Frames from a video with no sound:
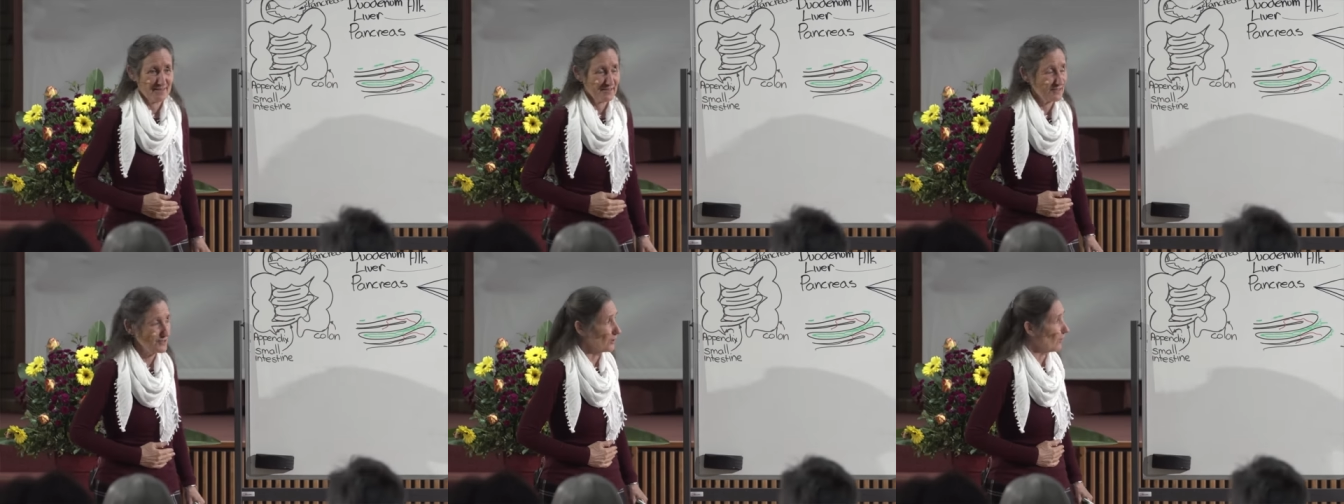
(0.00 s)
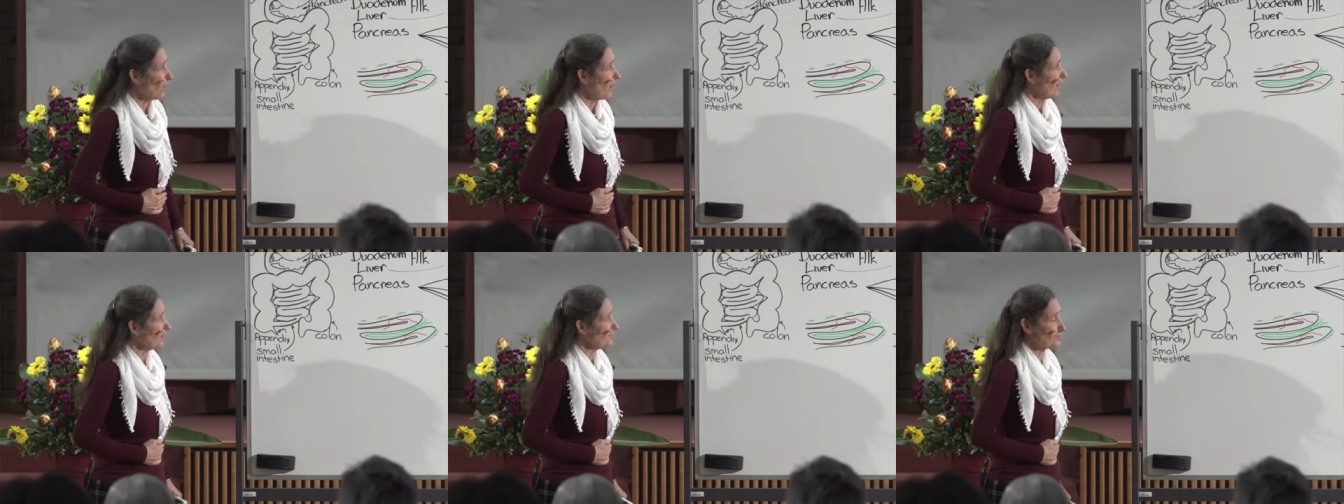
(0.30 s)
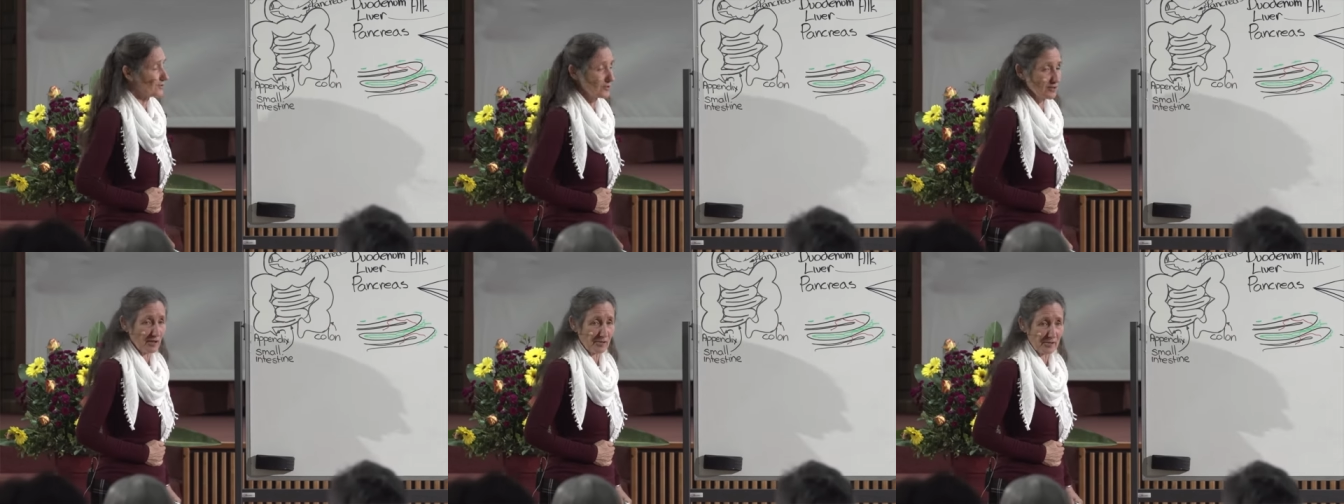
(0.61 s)
So
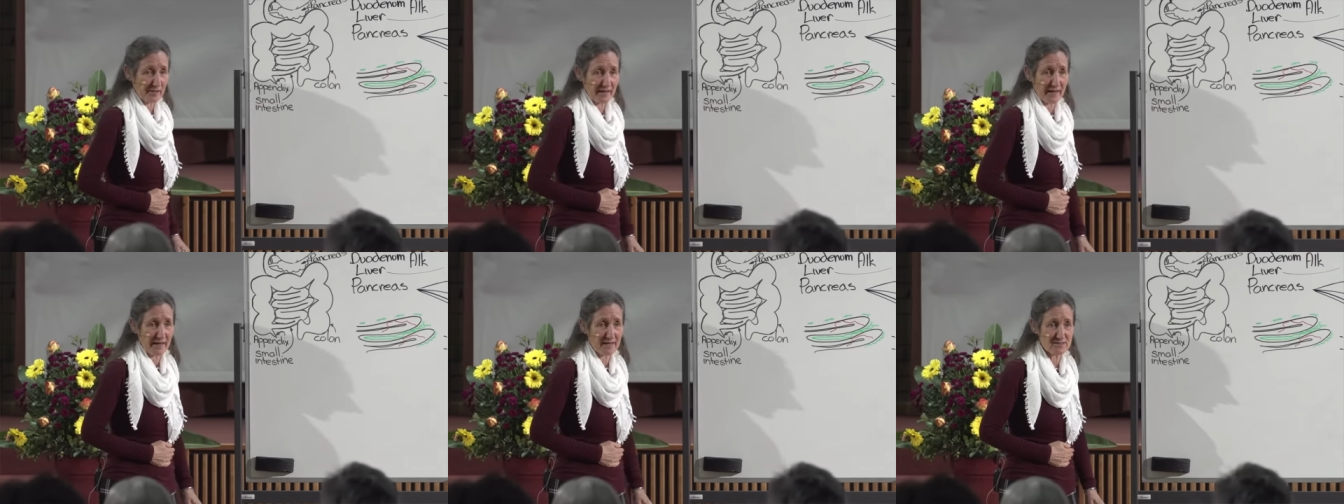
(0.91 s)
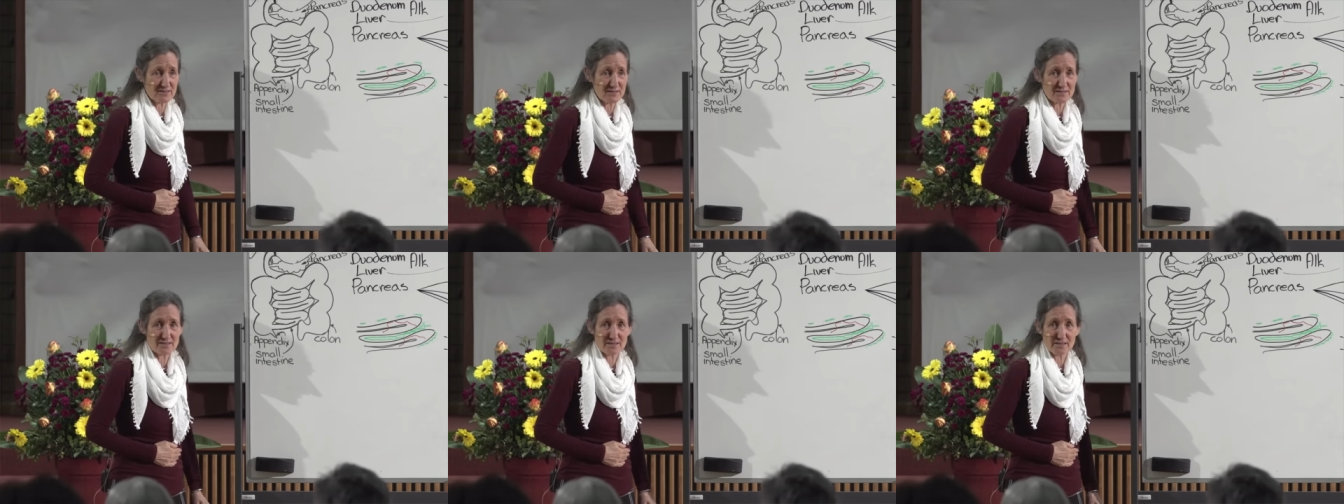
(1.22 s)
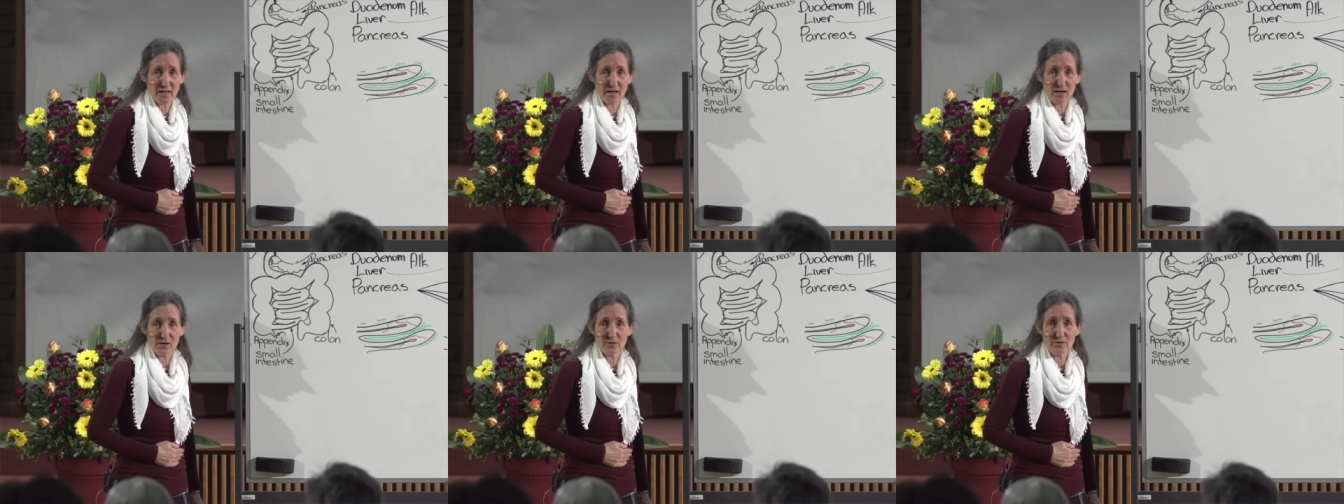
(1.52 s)
hydrochloric acid's
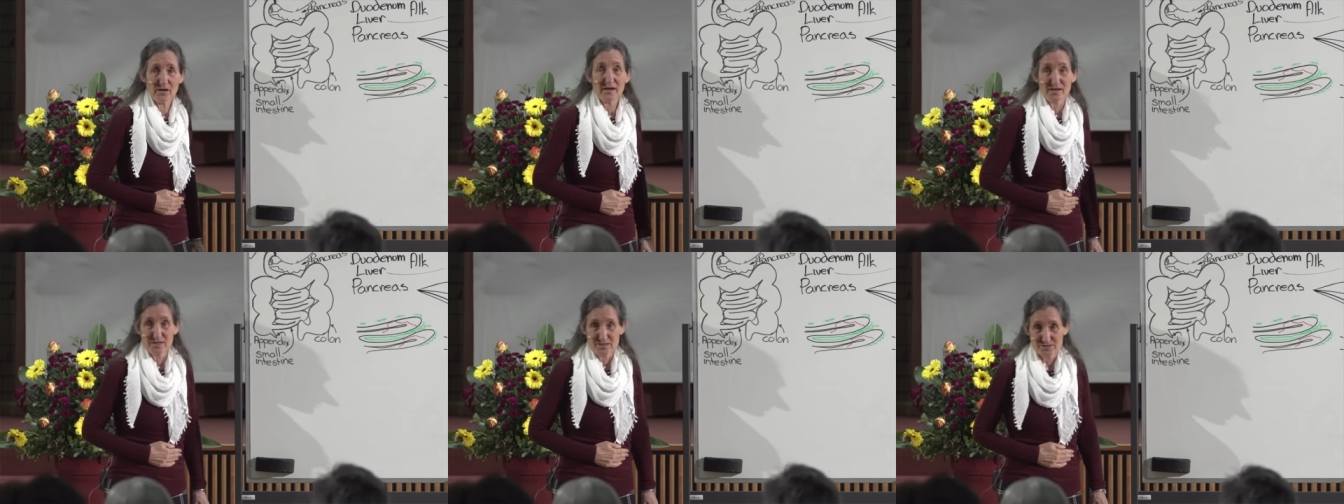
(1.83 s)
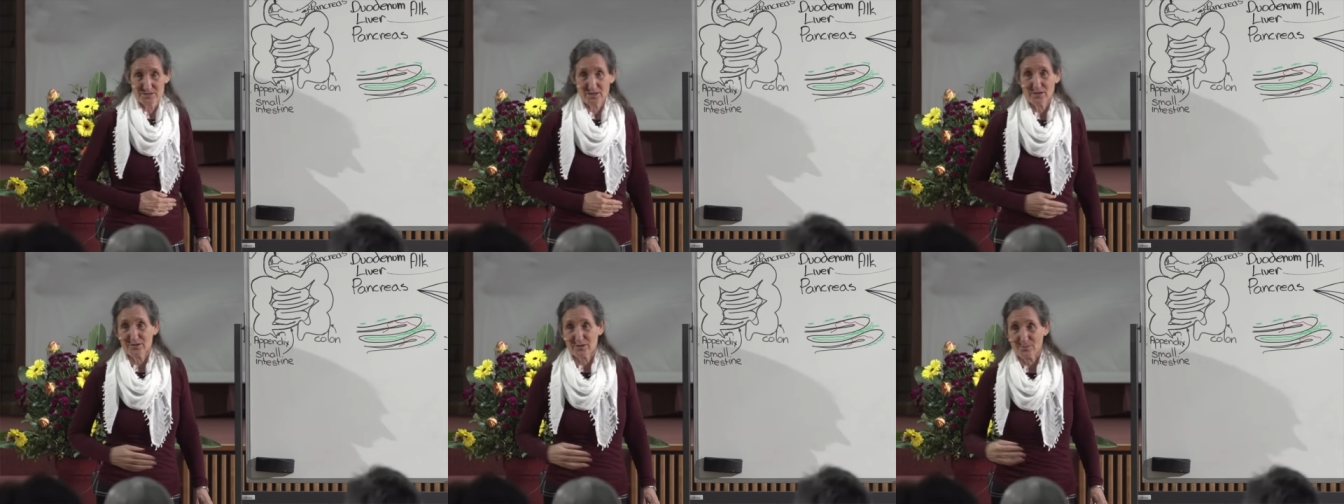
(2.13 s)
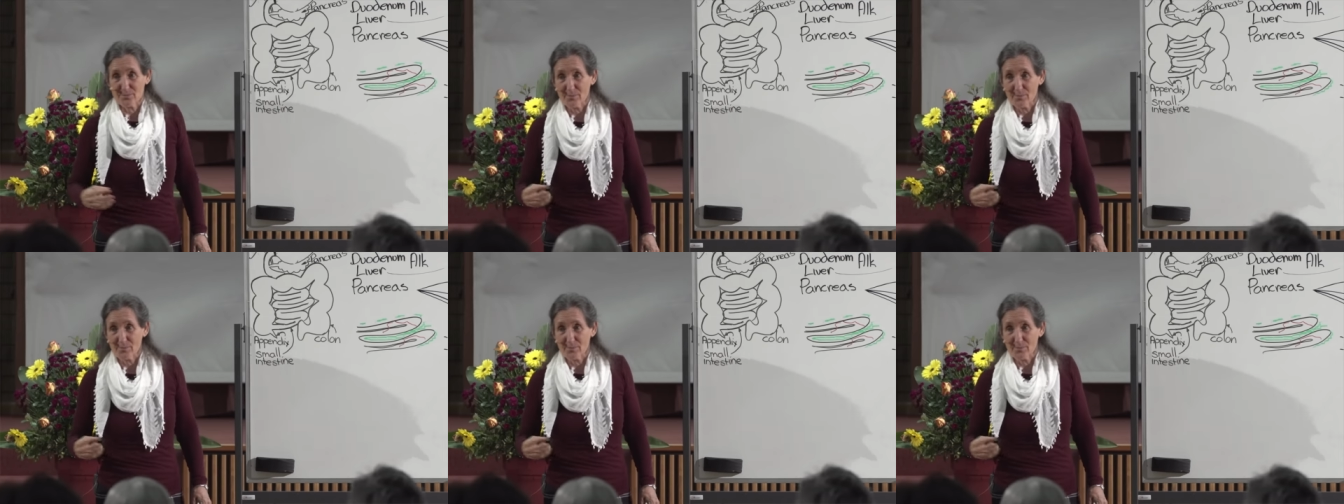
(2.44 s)
low, so the